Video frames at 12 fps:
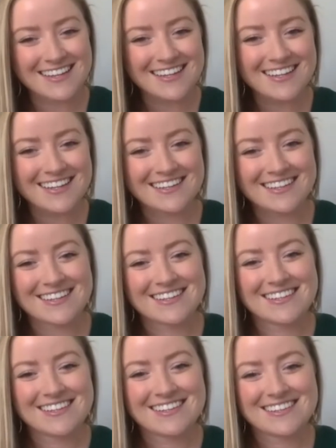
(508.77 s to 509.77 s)

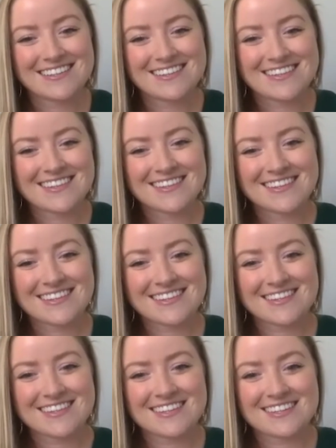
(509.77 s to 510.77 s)

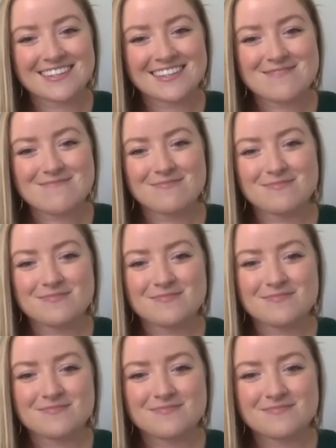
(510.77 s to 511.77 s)

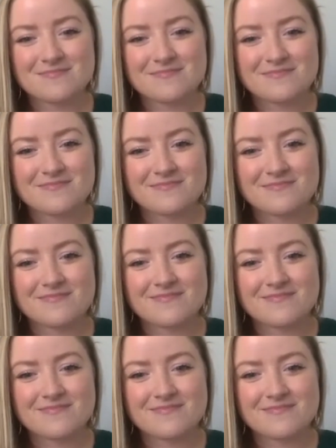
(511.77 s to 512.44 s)
(not speaking)